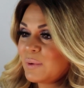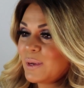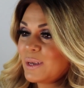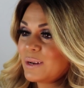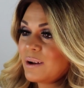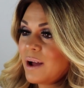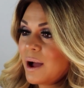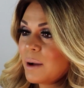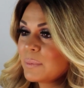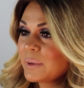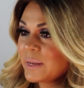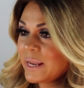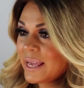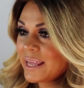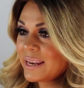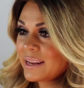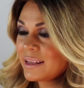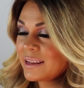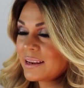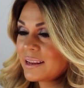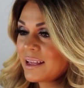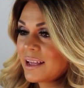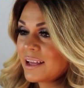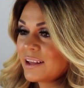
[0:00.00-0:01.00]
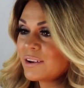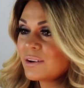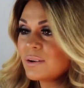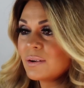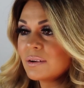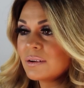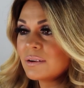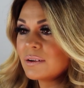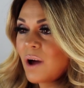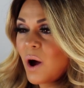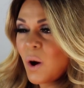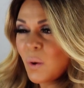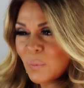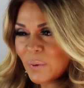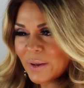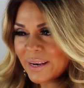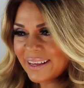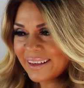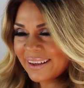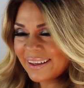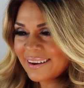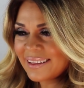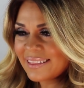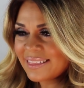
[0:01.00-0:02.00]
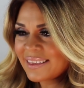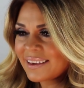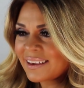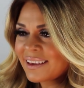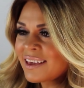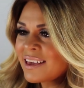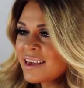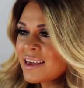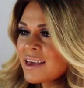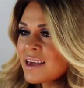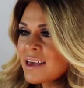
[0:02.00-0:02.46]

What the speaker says: being nominated and not winning anything,